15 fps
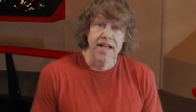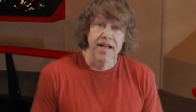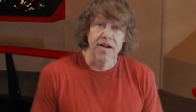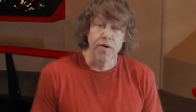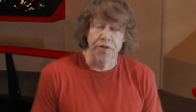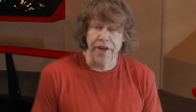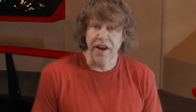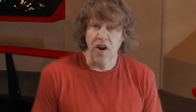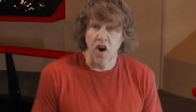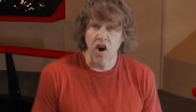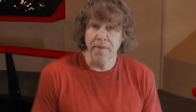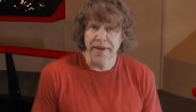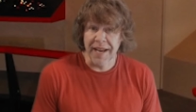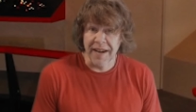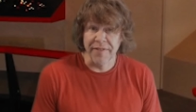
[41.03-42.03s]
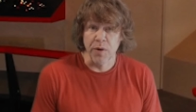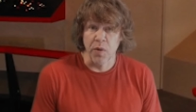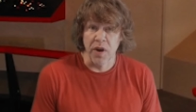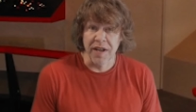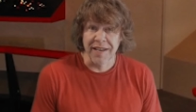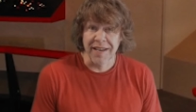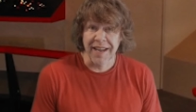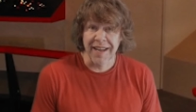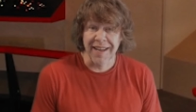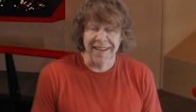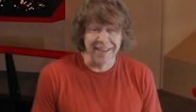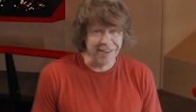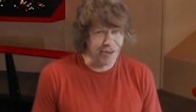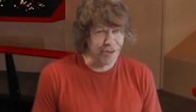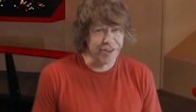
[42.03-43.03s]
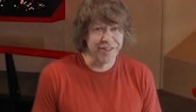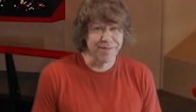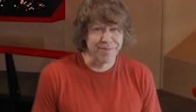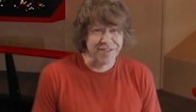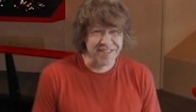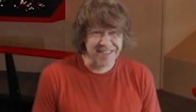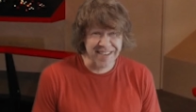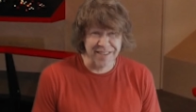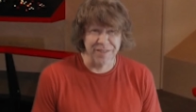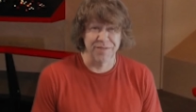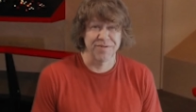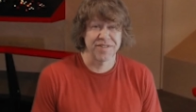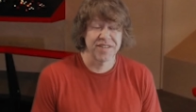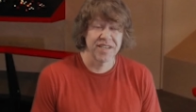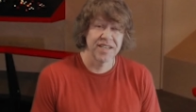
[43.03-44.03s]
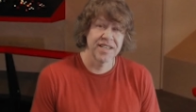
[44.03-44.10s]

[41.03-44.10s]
Well, they are harming everyone, including themselves.